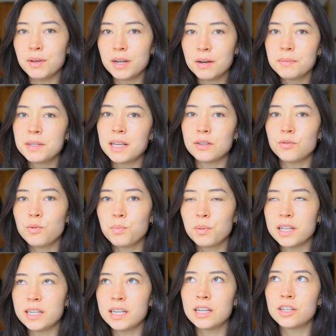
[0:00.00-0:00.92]
been obsessed with
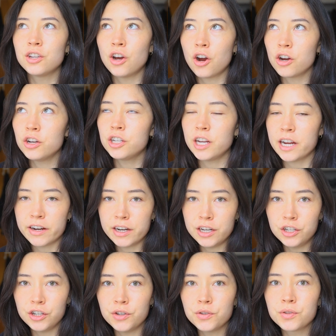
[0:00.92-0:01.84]
blending tart
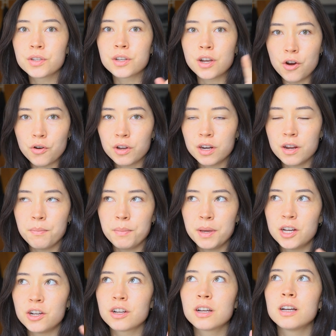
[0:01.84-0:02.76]
cherry juice, coconut
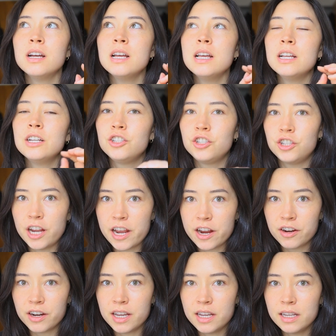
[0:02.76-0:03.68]
milk,
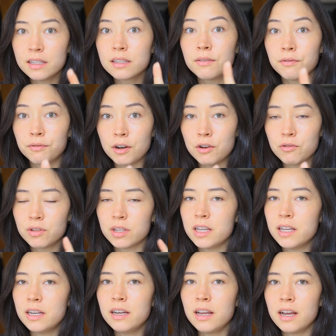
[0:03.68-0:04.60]
cherries,
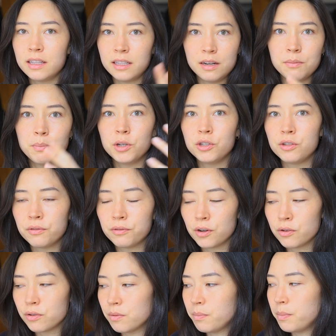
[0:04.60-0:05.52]
frozen, and then a bunch of
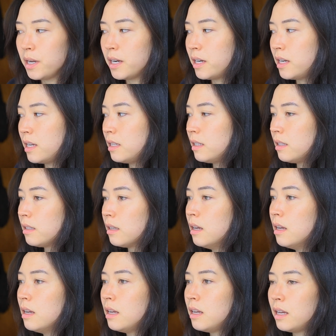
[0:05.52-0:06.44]
frozen berries.
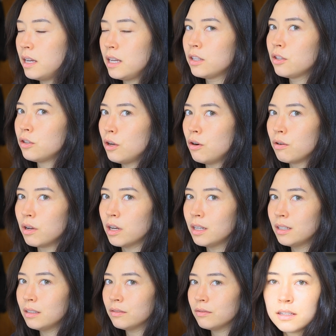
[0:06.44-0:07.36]
It's so
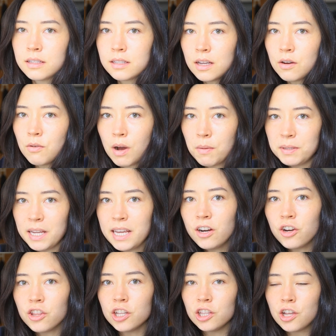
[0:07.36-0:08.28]
good. So
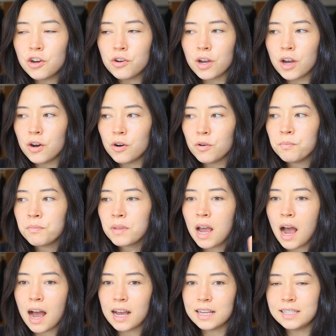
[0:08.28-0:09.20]
update on the logo.
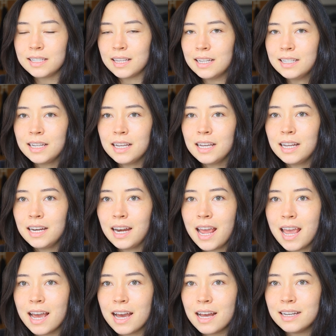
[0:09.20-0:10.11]
I sent it
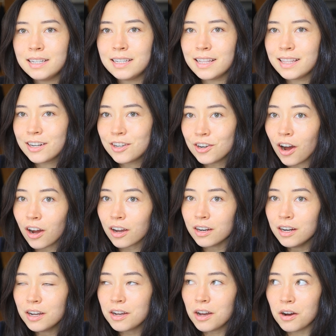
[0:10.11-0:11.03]
and they're not
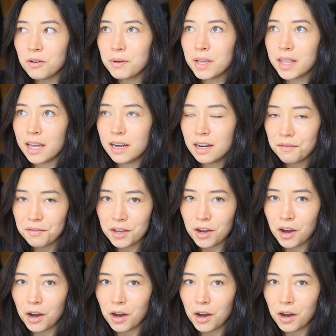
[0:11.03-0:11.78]
gonna go with any of the